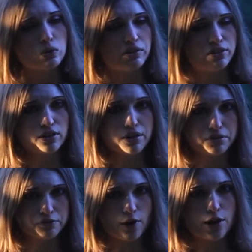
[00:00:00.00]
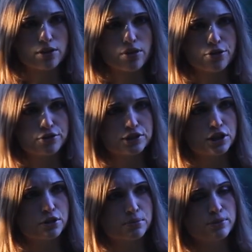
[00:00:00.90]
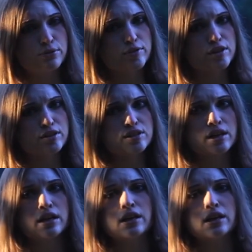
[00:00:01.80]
with the other Friday the 13th movies,